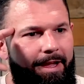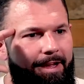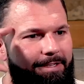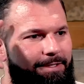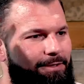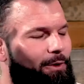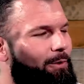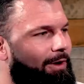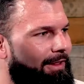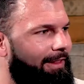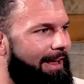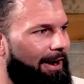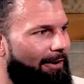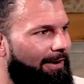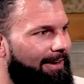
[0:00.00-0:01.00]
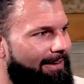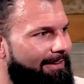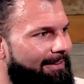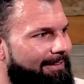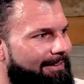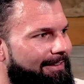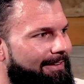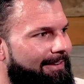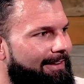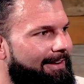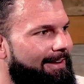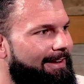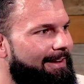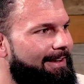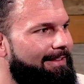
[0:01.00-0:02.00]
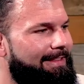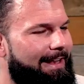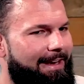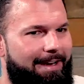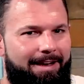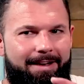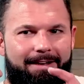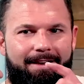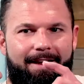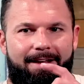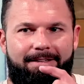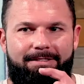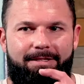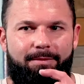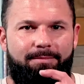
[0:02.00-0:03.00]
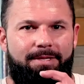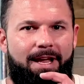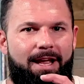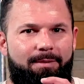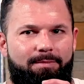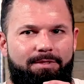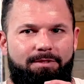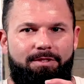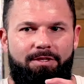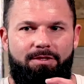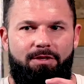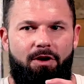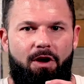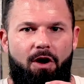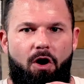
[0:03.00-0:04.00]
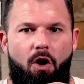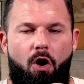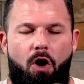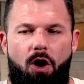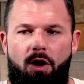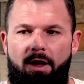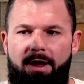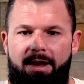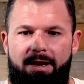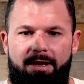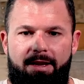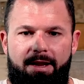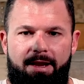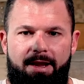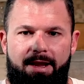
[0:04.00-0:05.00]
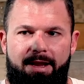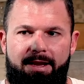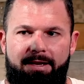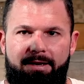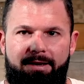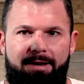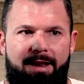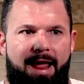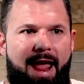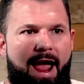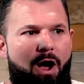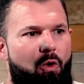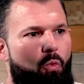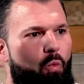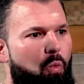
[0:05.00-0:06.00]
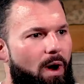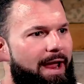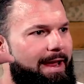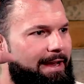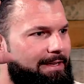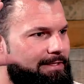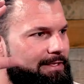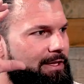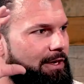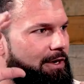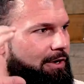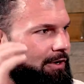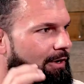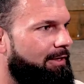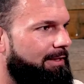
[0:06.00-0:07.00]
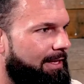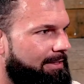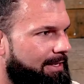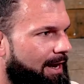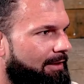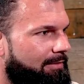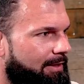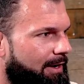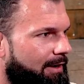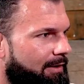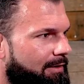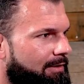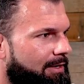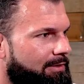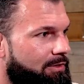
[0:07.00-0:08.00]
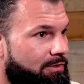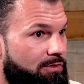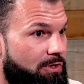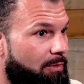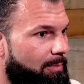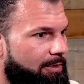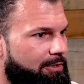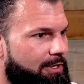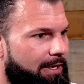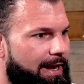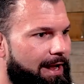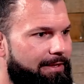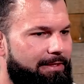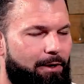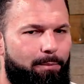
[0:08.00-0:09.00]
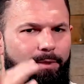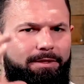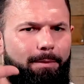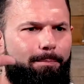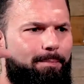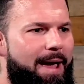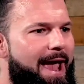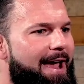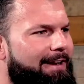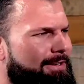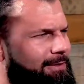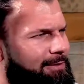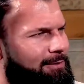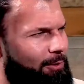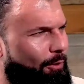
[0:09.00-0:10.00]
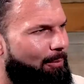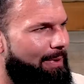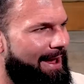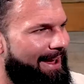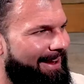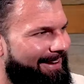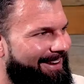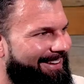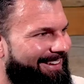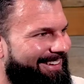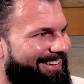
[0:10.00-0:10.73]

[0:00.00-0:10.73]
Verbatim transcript: is so glaring that it it sometimes just it it outweighs the good that's out there because there's so much good out there but the bad is so bad